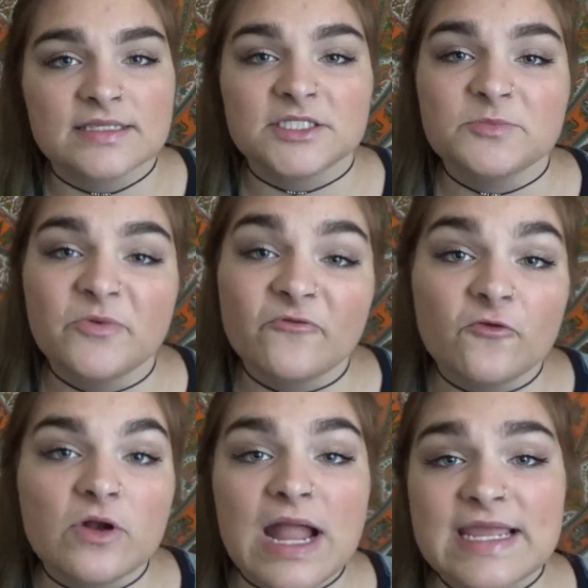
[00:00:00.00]
So
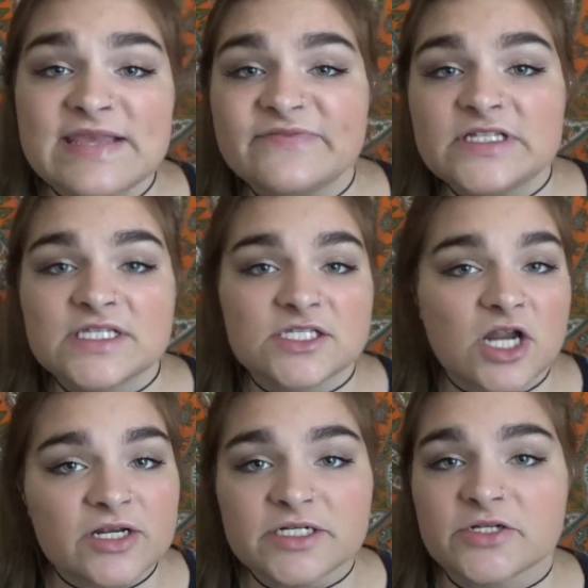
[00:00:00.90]
before I even
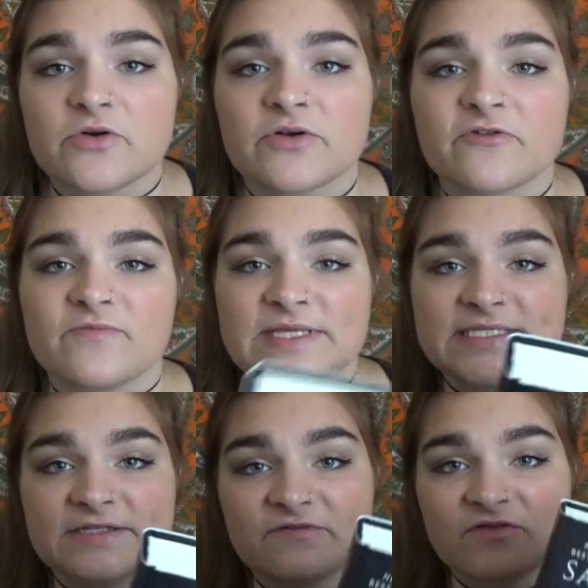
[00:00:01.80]
started A Court of
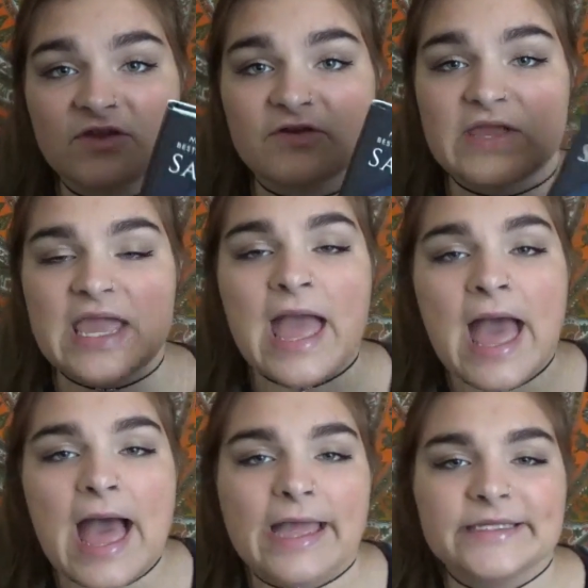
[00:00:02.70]
Mist and Fury,
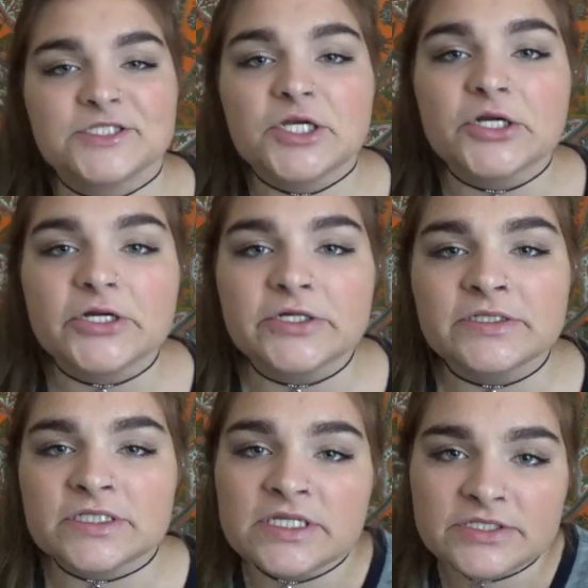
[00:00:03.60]
I
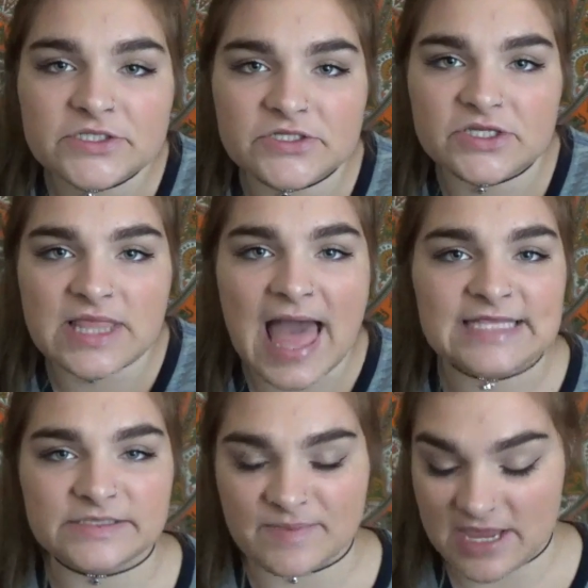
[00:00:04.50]
turned to the
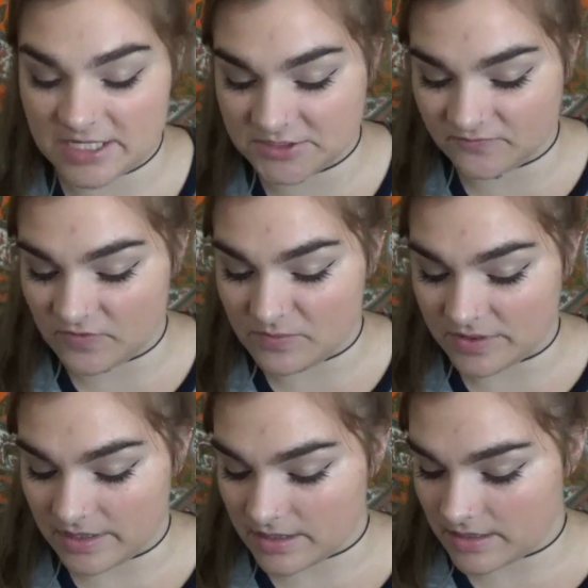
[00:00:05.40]
last page of the
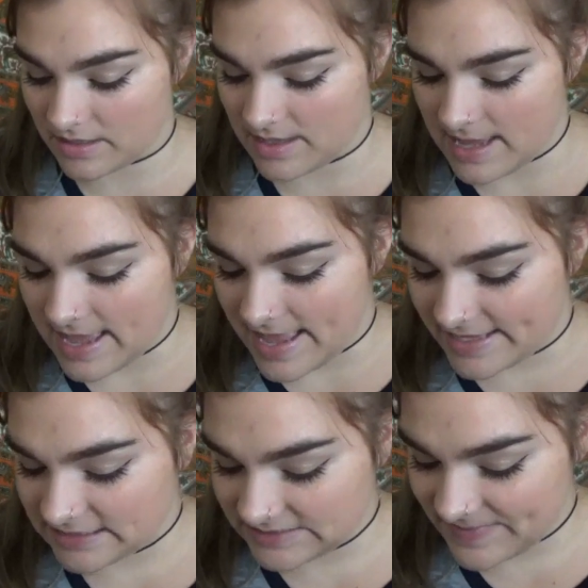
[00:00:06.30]
book,
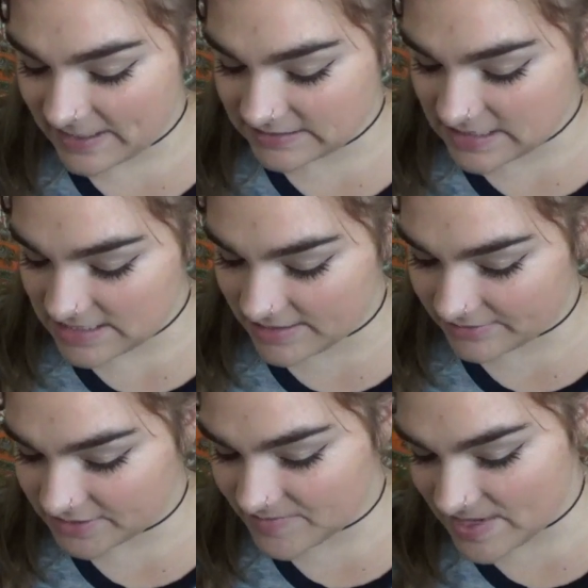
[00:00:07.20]
expecting there
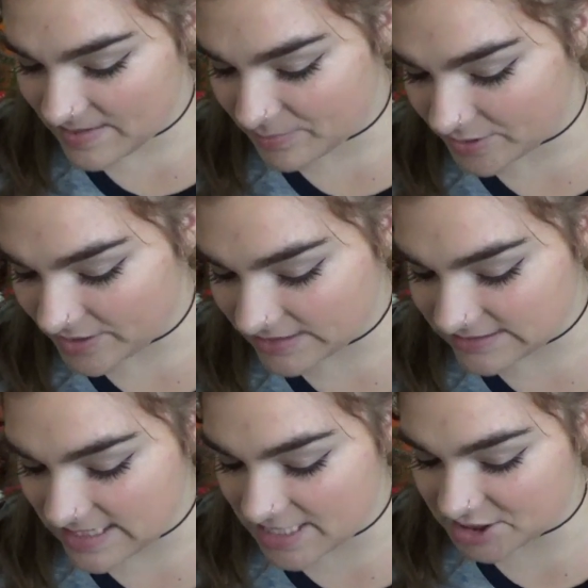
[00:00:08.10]
to be a
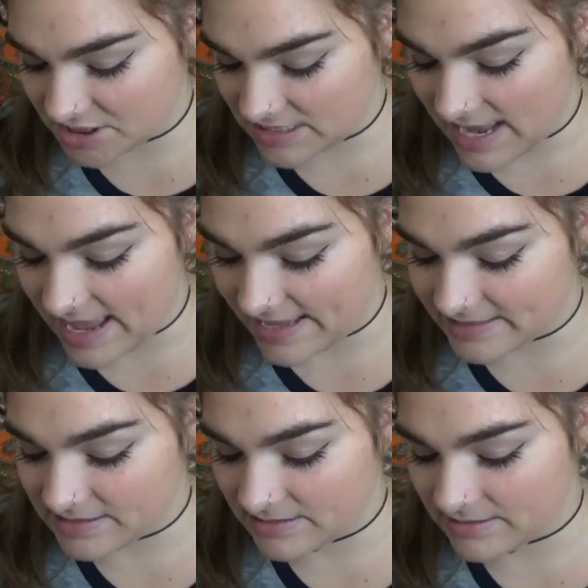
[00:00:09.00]
pronunciation guide,